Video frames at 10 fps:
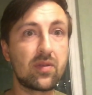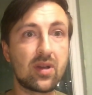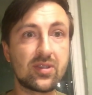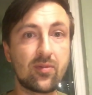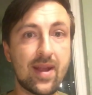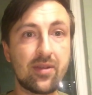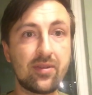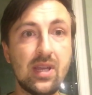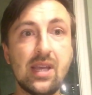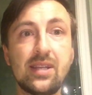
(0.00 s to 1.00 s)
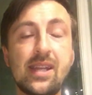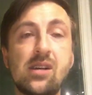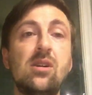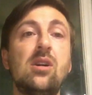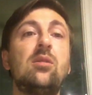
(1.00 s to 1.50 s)
thoughts around.
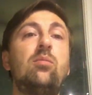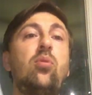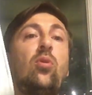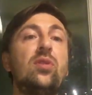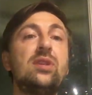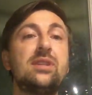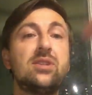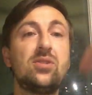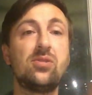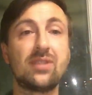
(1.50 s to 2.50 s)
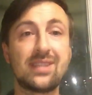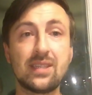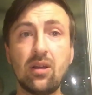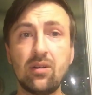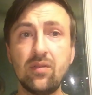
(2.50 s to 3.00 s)
Now, pull this into
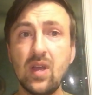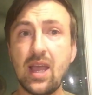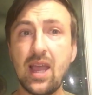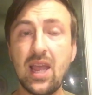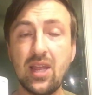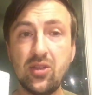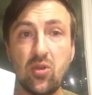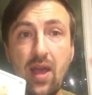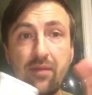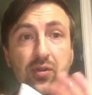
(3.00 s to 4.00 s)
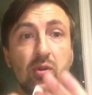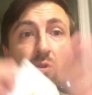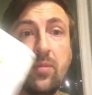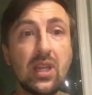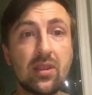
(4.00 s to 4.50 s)
yourself, and you have too
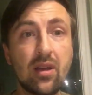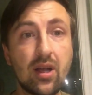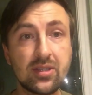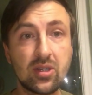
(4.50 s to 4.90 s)
many thoughts